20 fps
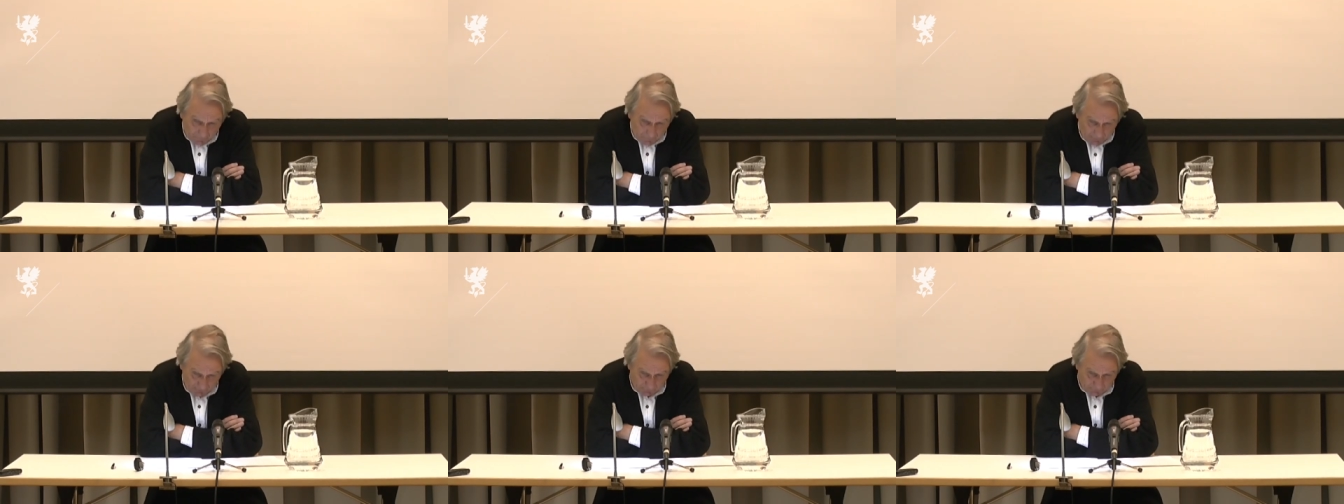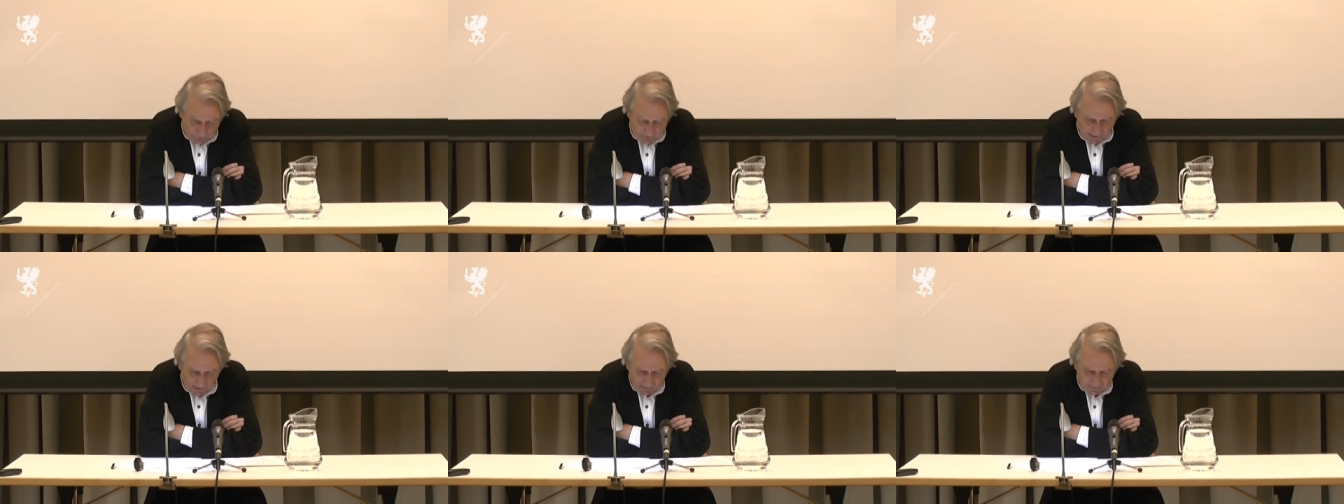in
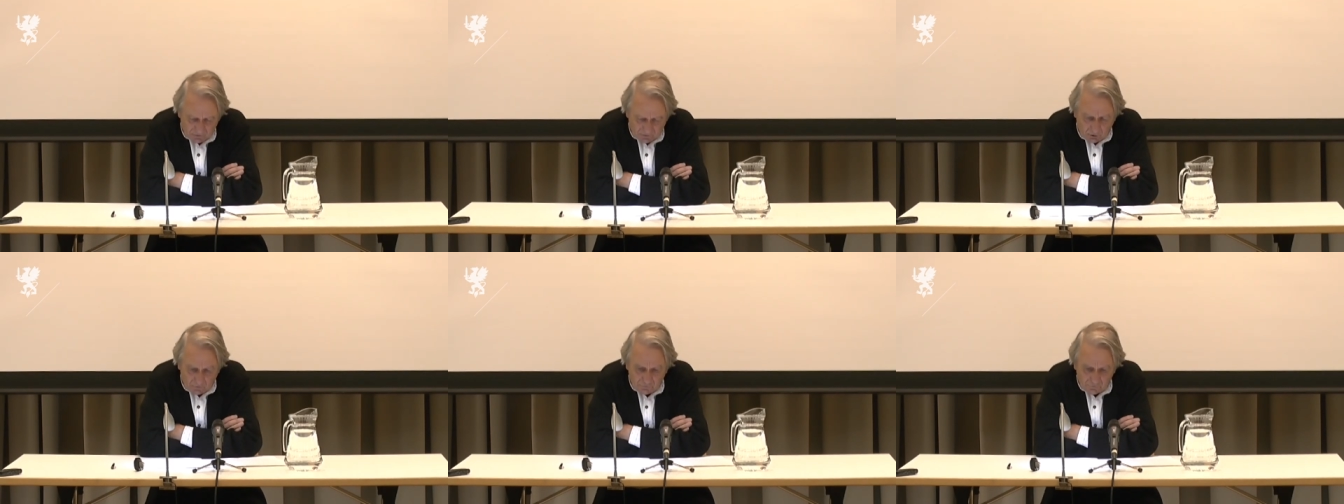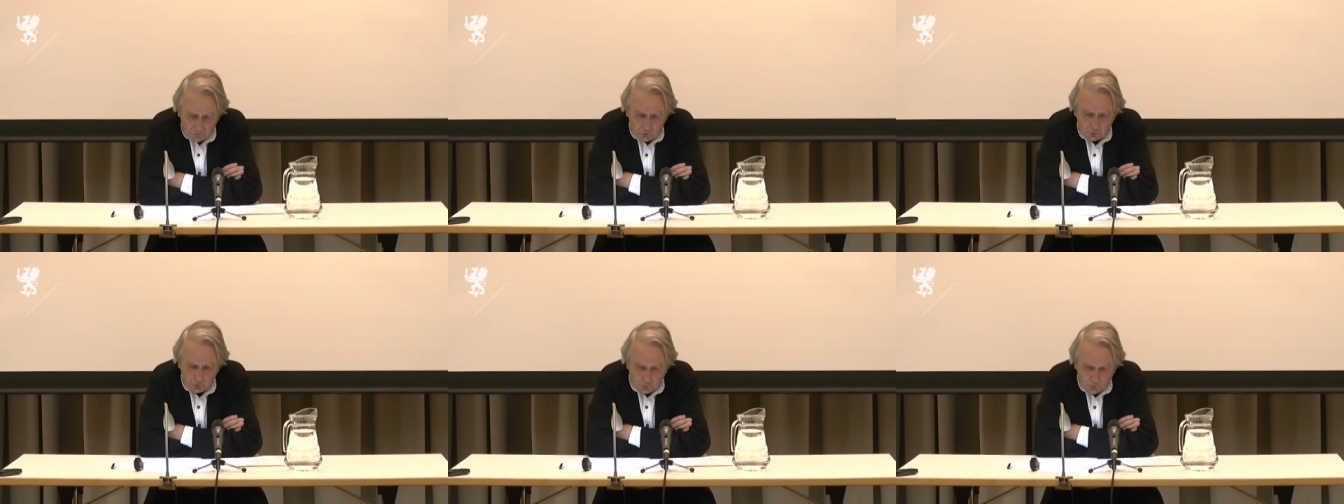the task of
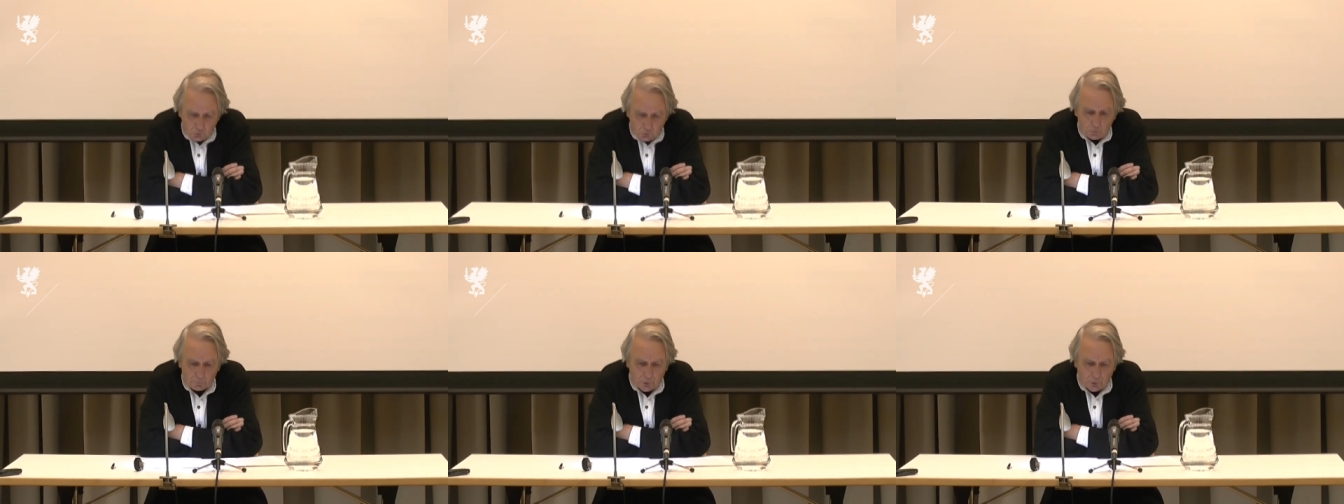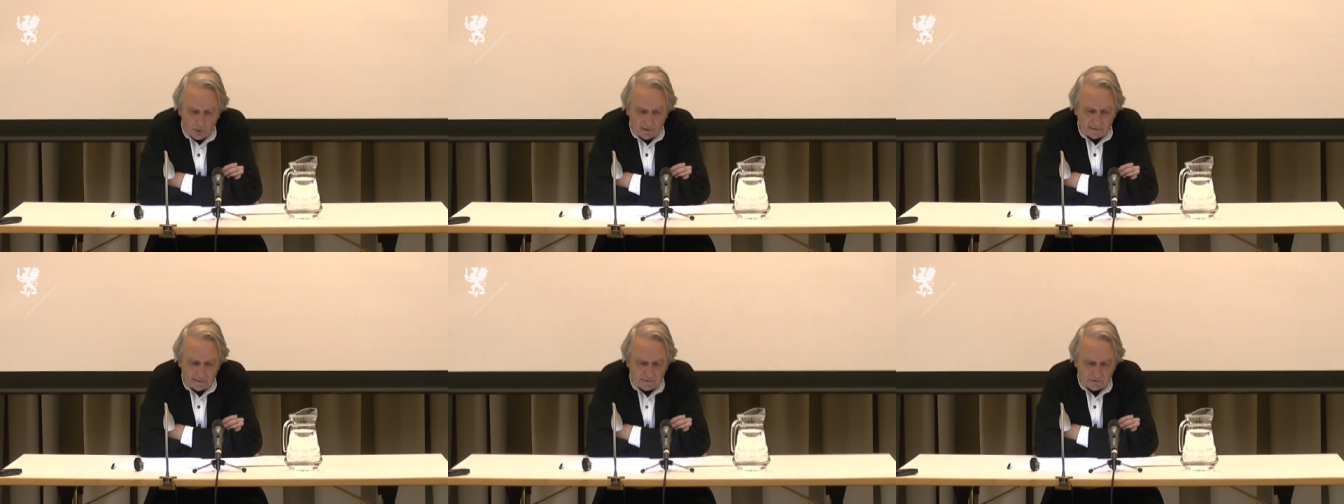the new
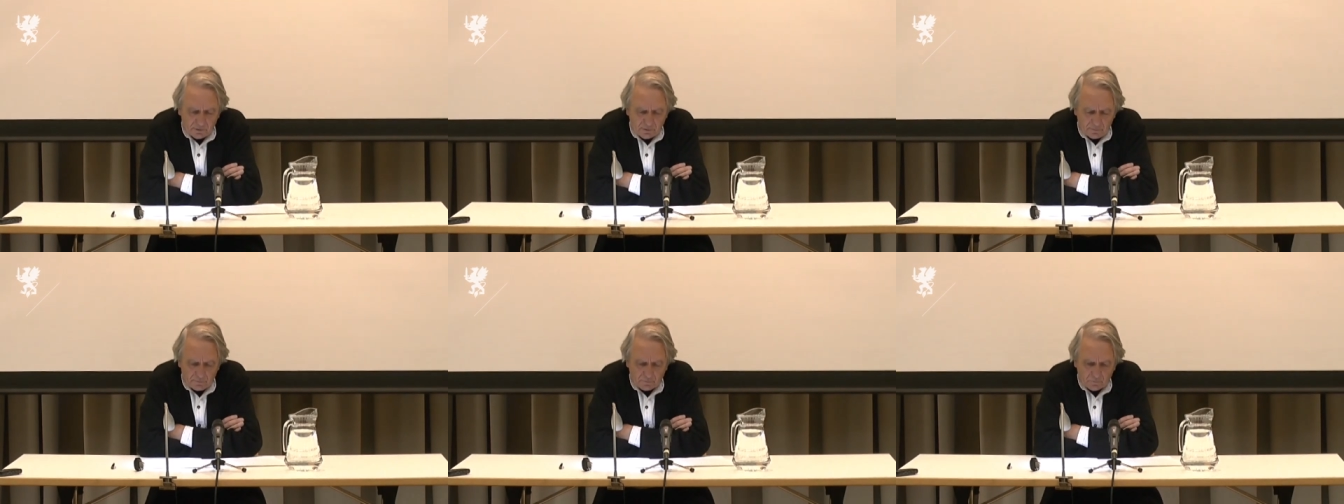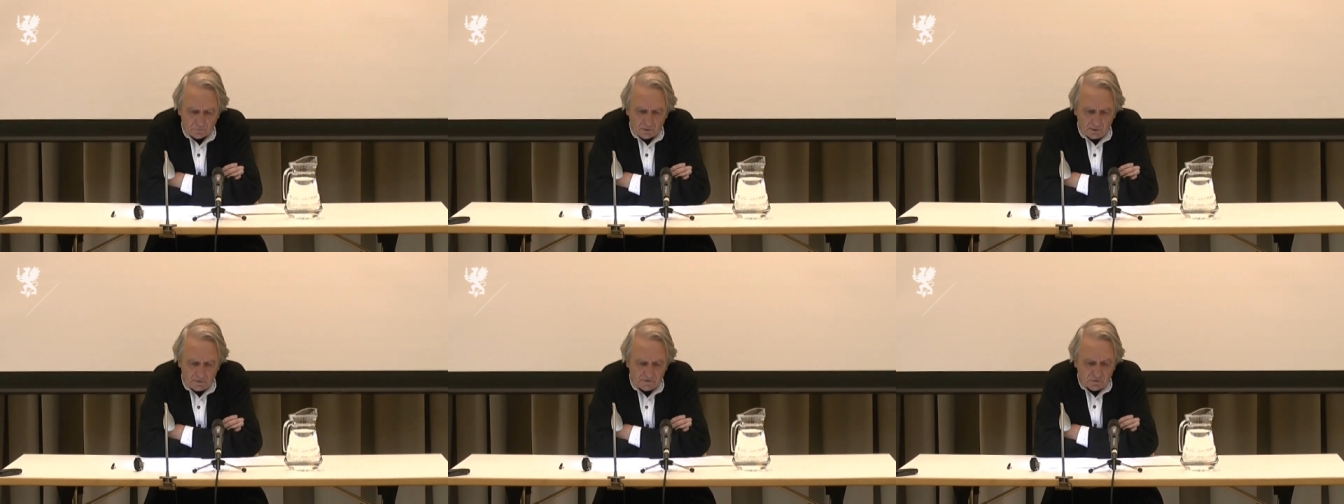poet.
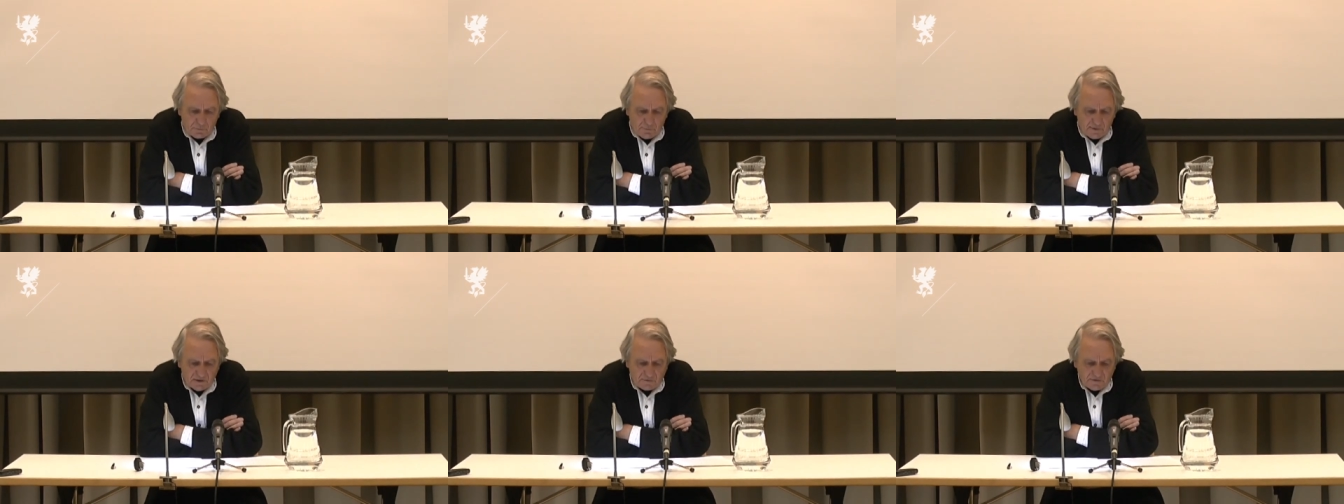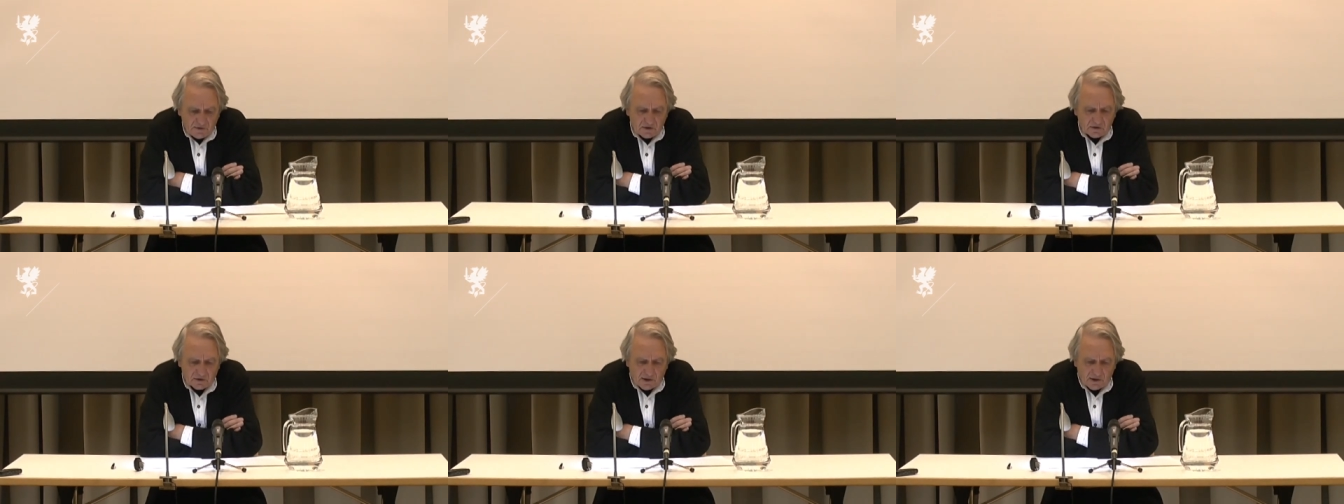His specific